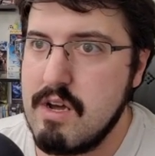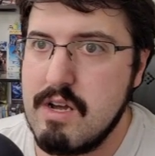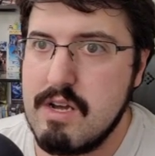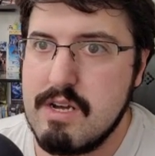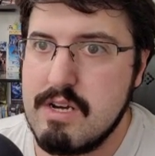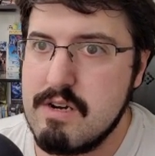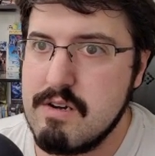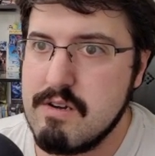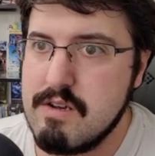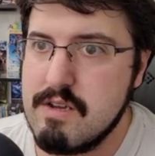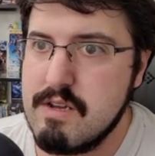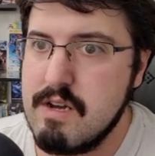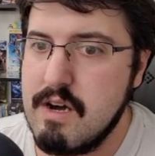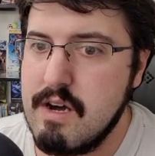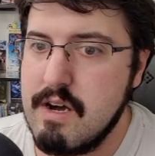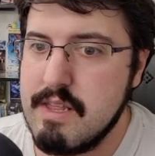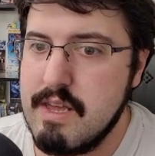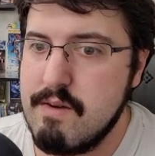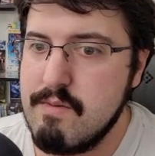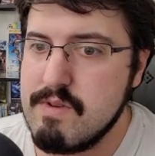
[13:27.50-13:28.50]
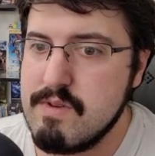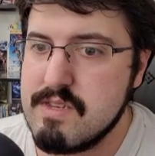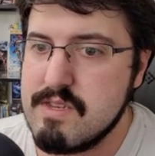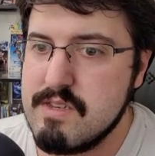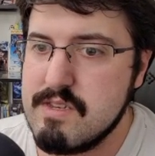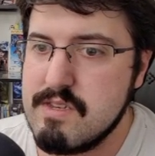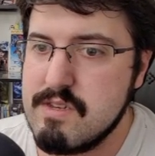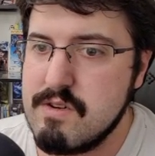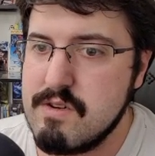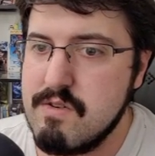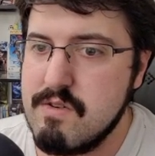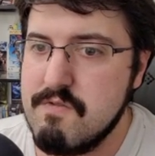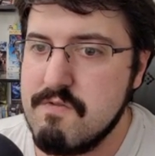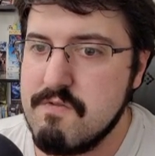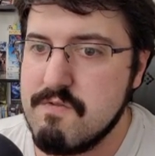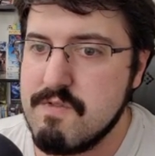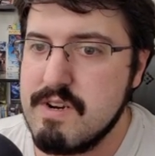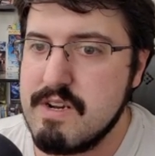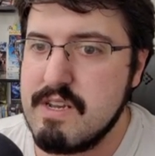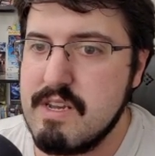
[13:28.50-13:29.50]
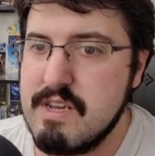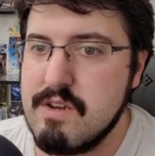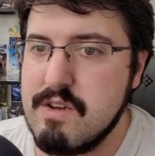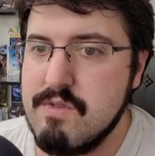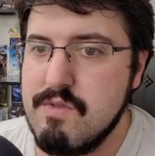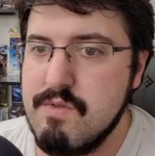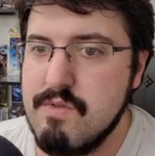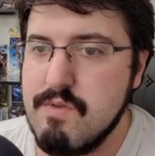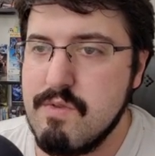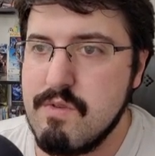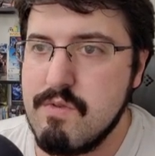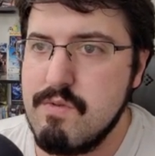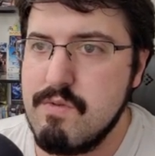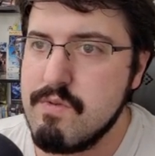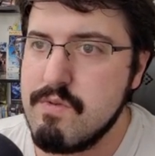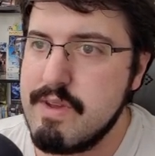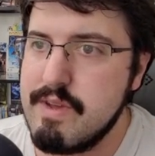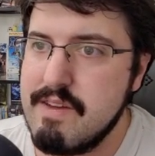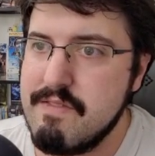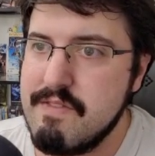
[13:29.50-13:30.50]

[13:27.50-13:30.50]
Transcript: oh God, that was so freaking cool. What do we have